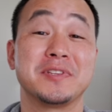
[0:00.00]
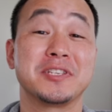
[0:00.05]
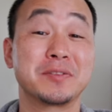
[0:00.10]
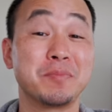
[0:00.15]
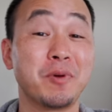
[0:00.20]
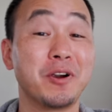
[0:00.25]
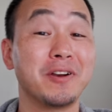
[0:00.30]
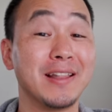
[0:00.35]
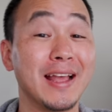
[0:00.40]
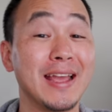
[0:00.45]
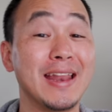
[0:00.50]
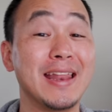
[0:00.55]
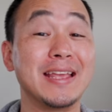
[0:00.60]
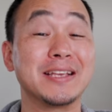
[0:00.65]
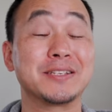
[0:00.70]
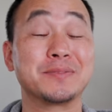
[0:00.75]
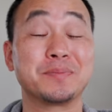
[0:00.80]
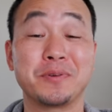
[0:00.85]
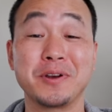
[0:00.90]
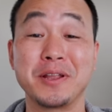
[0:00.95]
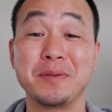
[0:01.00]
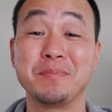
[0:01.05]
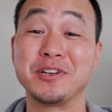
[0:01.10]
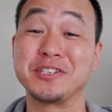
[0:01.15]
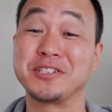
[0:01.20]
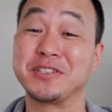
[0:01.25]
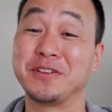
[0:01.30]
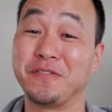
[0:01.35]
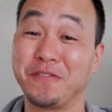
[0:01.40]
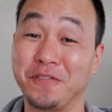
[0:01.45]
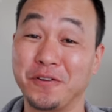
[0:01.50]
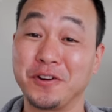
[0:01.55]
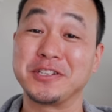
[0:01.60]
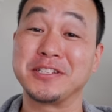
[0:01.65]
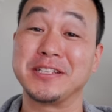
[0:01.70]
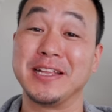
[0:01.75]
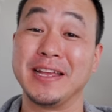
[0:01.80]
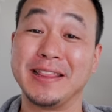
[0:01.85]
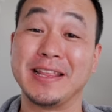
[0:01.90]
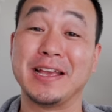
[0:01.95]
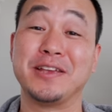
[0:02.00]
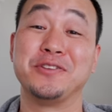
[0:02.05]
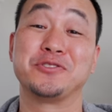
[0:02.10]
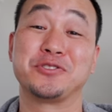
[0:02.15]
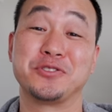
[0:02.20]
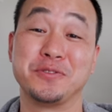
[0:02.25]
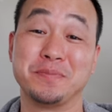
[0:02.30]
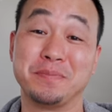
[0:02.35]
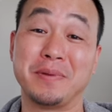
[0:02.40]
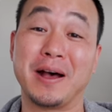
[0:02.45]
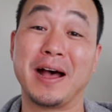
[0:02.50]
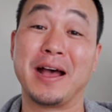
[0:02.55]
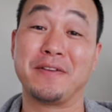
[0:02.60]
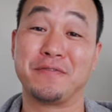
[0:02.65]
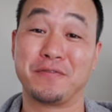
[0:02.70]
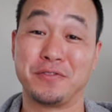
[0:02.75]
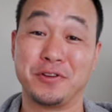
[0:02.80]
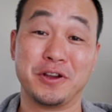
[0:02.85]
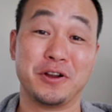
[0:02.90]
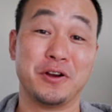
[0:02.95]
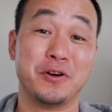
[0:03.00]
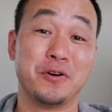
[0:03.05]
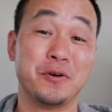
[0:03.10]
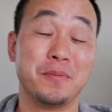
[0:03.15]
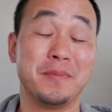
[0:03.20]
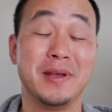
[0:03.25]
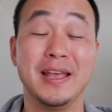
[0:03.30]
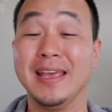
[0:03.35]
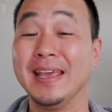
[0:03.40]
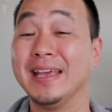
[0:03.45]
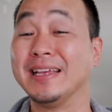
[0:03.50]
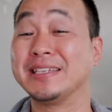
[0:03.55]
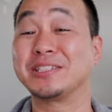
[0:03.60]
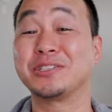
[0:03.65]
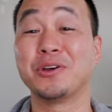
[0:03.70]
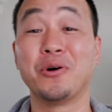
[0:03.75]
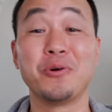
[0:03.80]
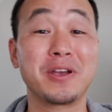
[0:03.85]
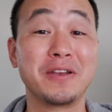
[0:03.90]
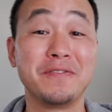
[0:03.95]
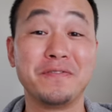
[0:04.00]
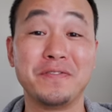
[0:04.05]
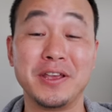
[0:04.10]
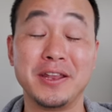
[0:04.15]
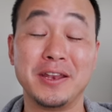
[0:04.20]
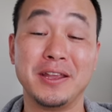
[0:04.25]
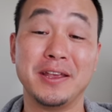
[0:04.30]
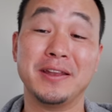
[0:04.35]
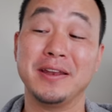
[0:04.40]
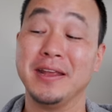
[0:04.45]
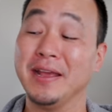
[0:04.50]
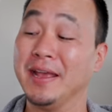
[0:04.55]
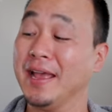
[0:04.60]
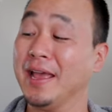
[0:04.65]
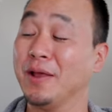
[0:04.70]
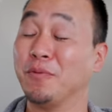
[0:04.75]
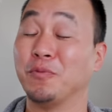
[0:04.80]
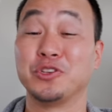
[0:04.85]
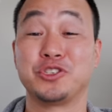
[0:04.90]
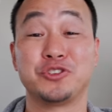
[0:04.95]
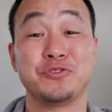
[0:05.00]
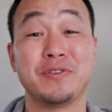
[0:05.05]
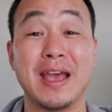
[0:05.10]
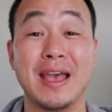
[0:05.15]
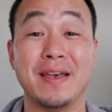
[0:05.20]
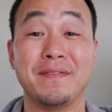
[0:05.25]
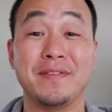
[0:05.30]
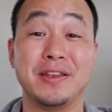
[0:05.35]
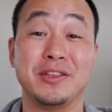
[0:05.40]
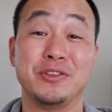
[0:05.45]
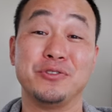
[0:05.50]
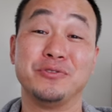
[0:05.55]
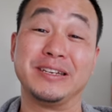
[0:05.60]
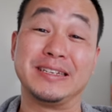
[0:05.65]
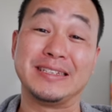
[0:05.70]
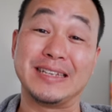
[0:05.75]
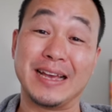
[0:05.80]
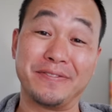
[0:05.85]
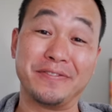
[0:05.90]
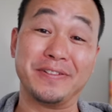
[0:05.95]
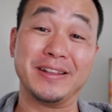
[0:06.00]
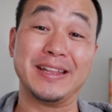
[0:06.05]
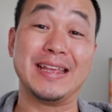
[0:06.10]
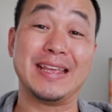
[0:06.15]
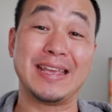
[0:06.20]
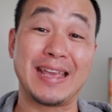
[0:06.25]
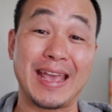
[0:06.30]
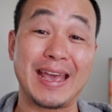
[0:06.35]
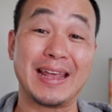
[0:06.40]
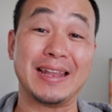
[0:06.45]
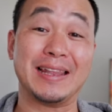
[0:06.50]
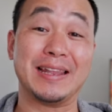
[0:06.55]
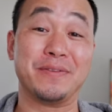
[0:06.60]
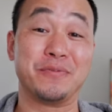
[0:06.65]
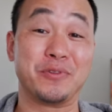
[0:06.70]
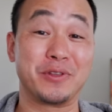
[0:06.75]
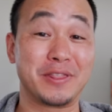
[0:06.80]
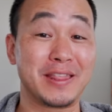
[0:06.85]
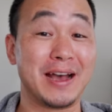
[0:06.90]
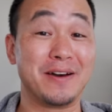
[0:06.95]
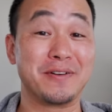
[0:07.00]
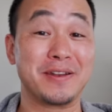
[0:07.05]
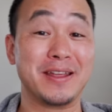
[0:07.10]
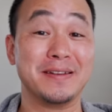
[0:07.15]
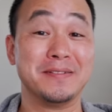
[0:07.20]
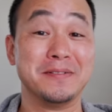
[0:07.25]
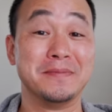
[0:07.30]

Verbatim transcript: Smart lighting is pretty much the first thing that you should buy for your home. It's so convenient, and once you have it, you definitely can't live without it.